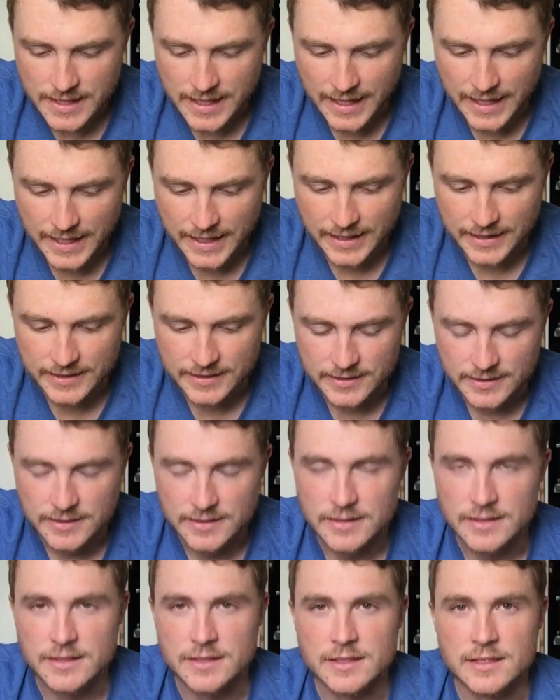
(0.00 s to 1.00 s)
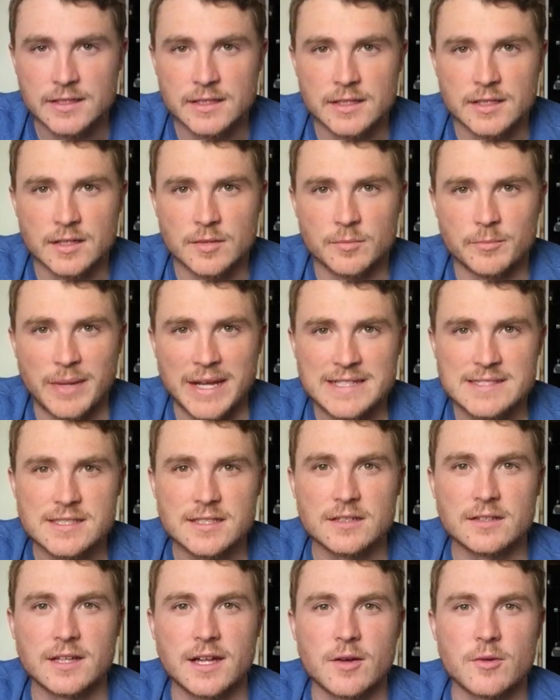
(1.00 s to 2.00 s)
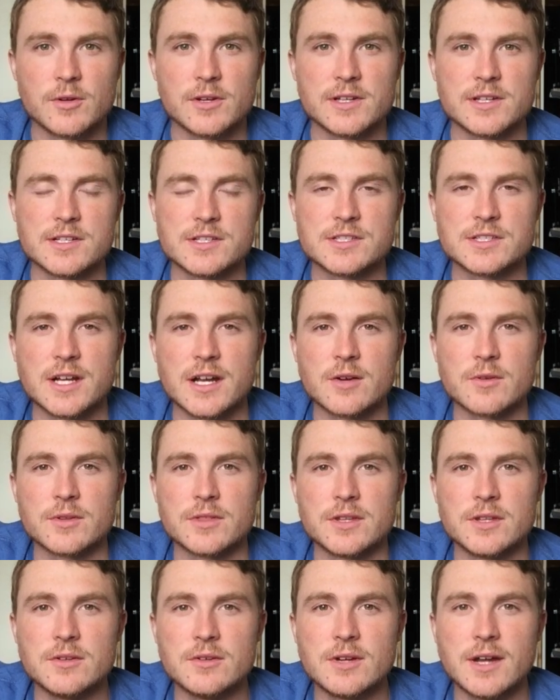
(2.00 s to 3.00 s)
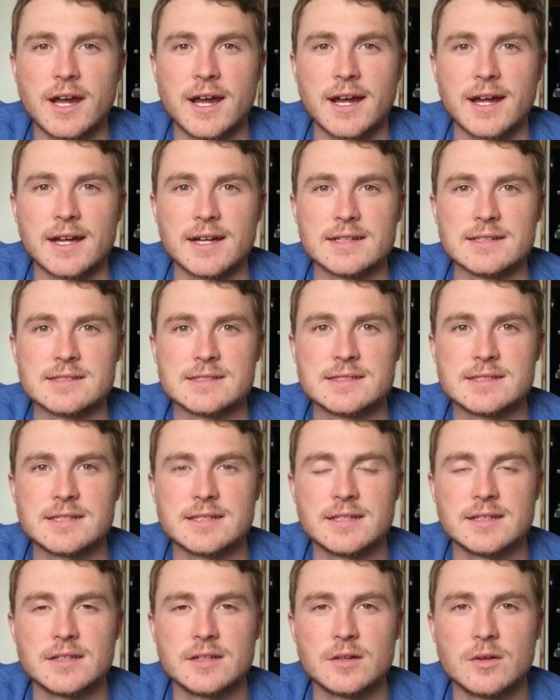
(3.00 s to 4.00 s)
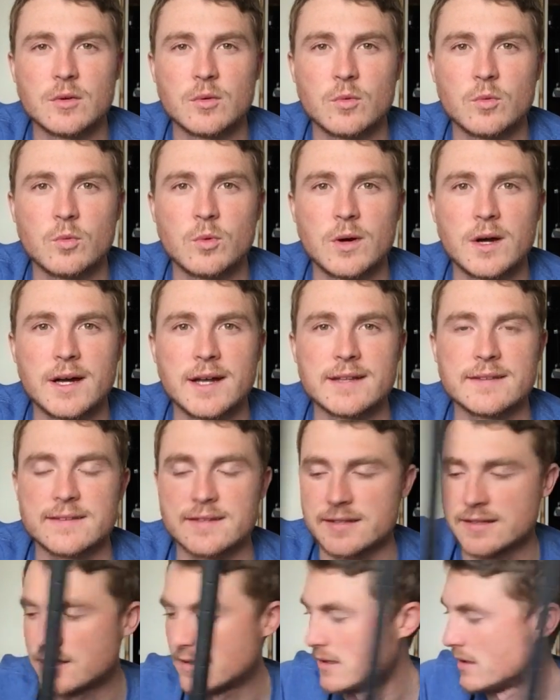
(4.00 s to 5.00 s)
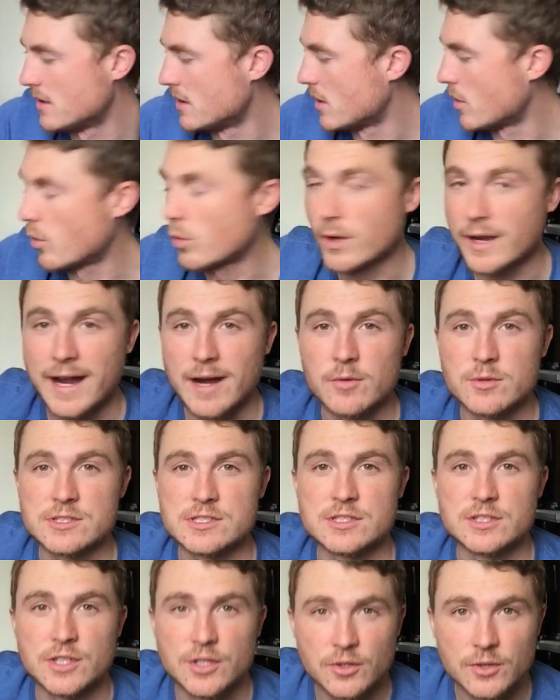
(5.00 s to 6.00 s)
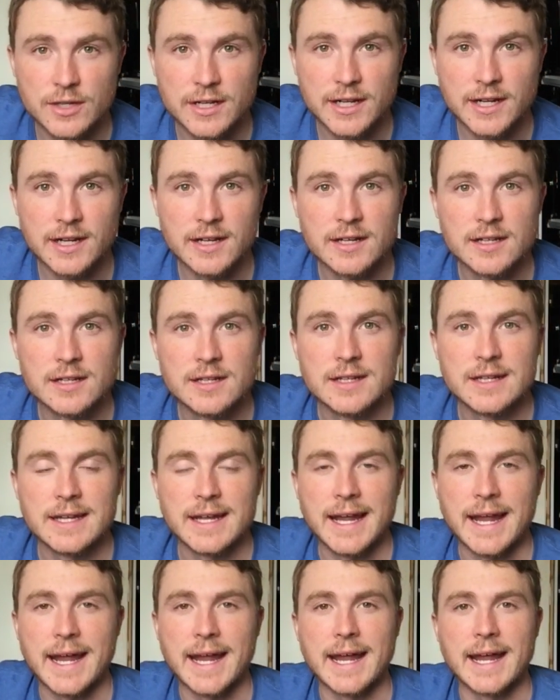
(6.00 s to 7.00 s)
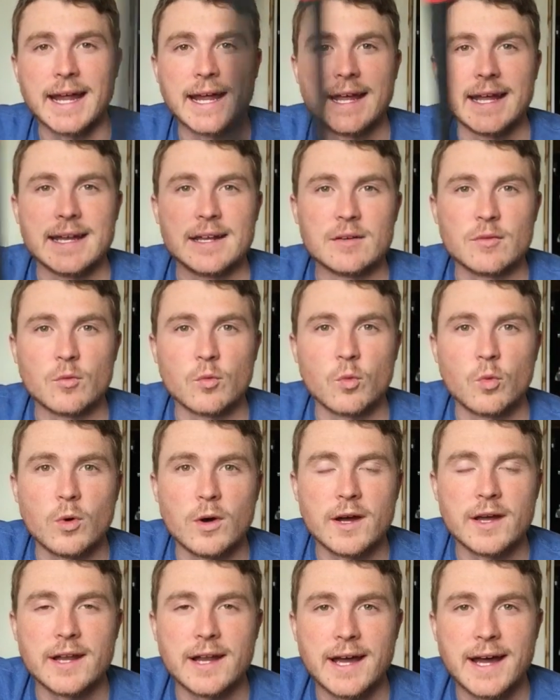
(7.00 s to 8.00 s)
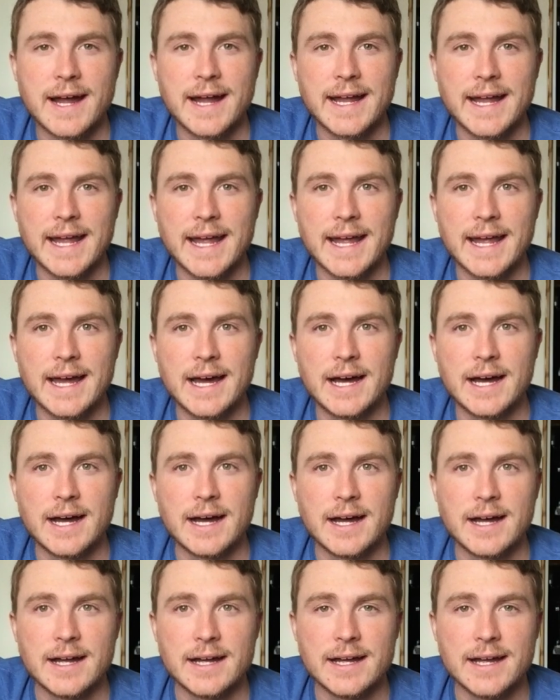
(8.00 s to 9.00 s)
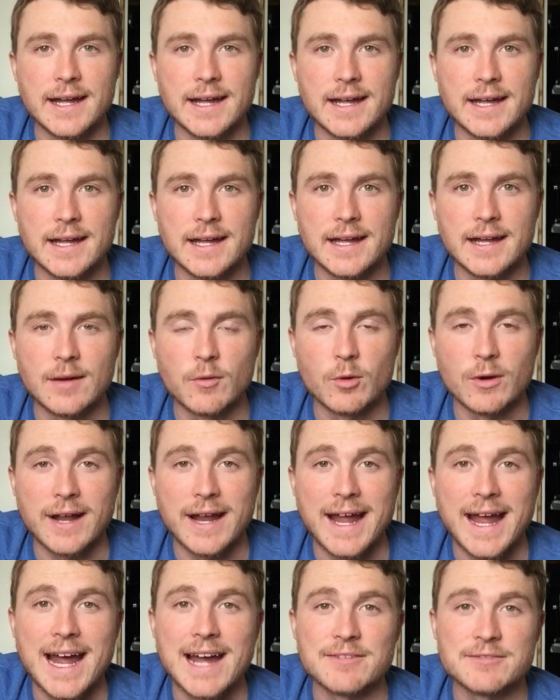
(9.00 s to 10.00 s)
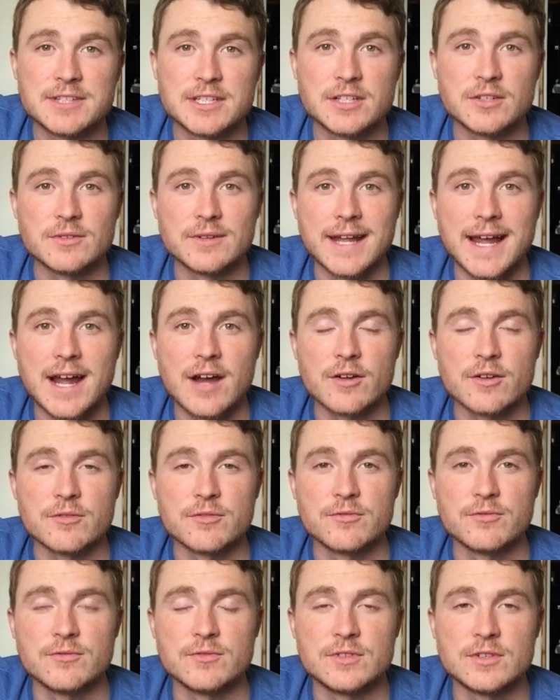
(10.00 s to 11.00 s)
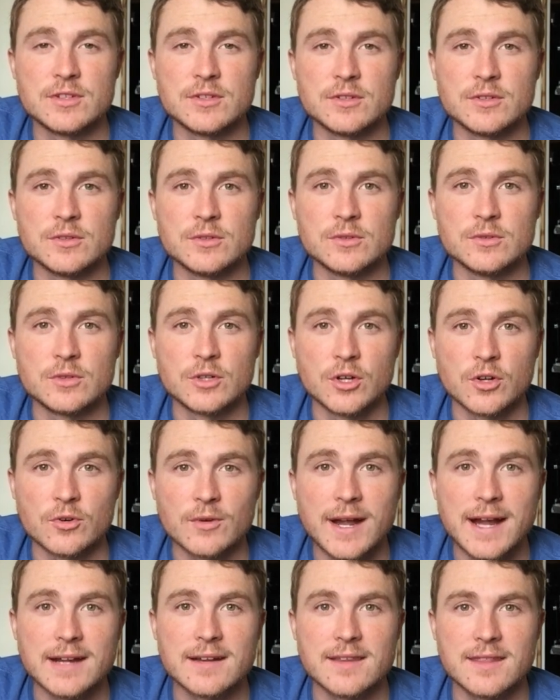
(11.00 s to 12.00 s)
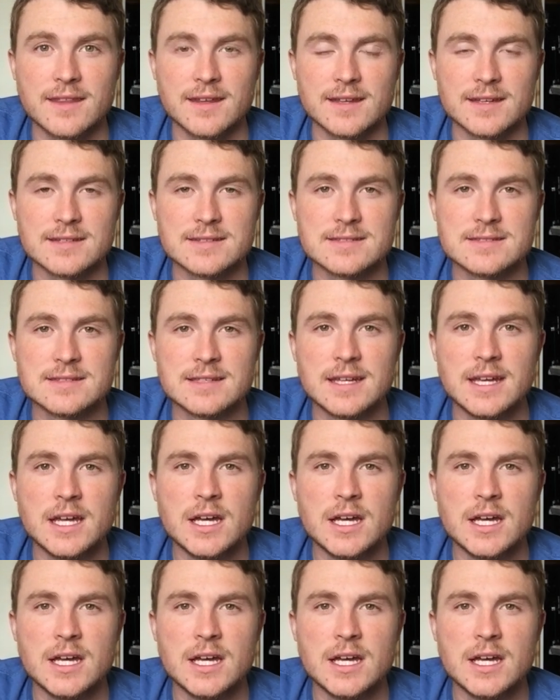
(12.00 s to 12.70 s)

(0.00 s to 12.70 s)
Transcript: And basically I wanted to share with you guys what I was doing and what I have to do now to correct this.